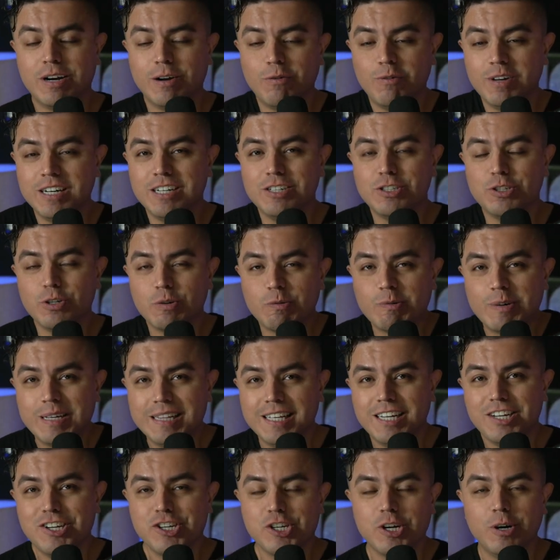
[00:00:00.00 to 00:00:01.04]
I wanted to
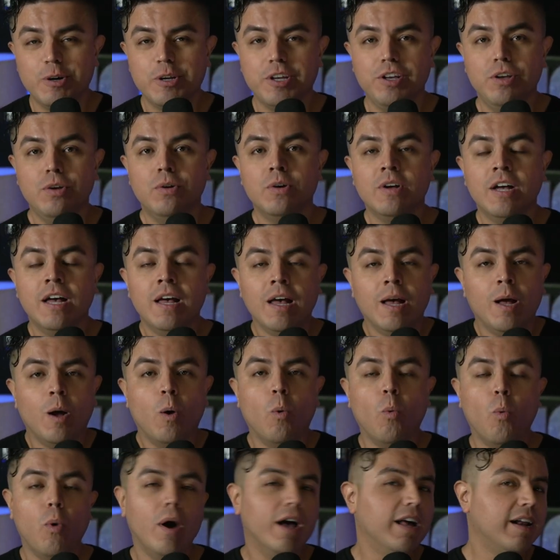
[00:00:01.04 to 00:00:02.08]
really show you
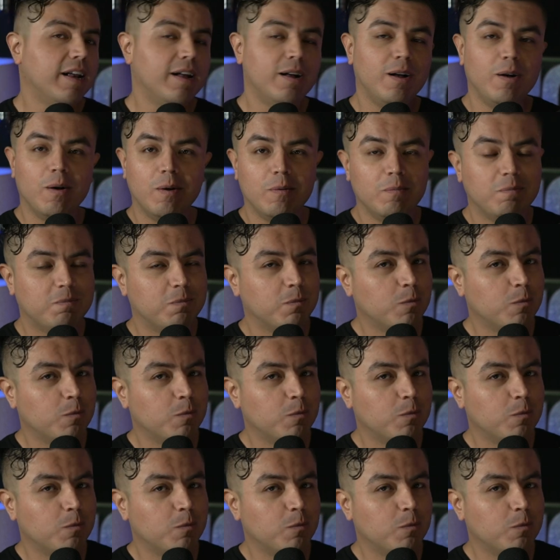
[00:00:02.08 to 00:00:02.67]
what a